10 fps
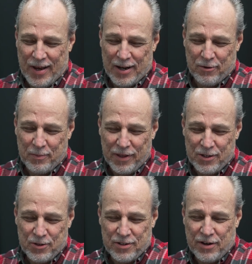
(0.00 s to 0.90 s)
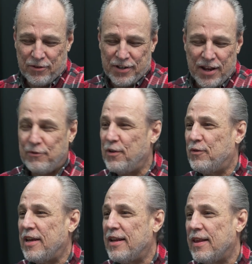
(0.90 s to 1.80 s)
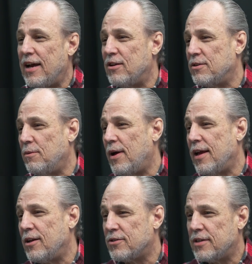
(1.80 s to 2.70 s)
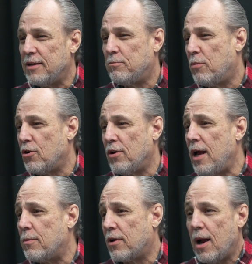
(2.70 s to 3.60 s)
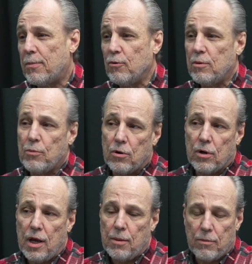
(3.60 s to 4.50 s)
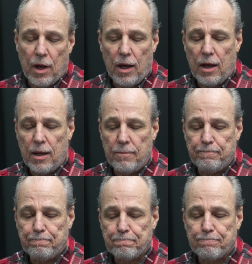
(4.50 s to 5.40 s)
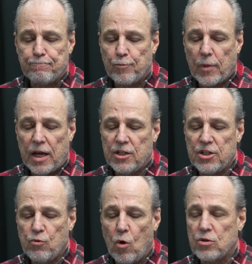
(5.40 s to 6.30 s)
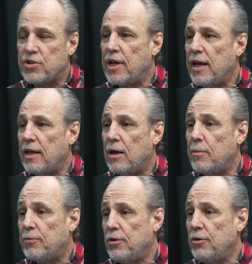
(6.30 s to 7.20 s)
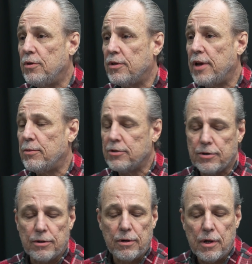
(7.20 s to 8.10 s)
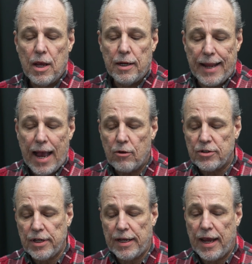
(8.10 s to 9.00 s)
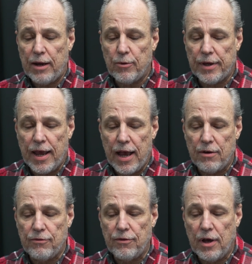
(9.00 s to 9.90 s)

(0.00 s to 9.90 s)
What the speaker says: had to replace those every 10, 15,000 miles. They'd burn up. Copper would burn up. It just won't stand up to the temperature. Now, today, we have